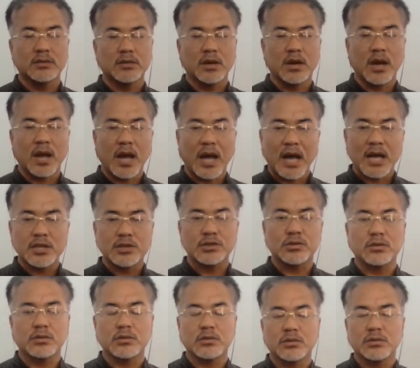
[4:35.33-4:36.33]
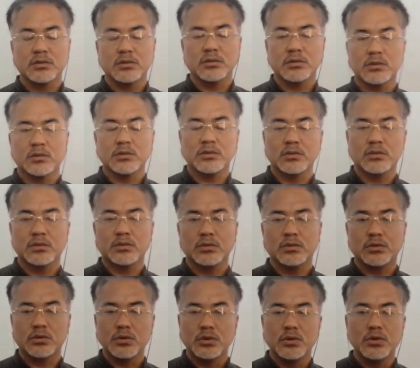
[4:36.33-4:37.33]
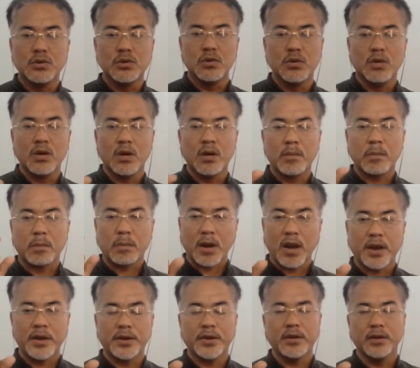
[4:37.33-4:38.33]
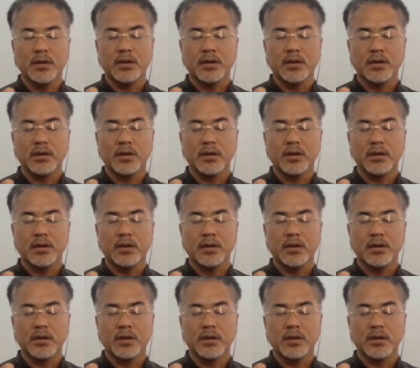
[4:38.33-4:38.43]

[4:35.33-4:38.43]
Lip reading: has to do planning,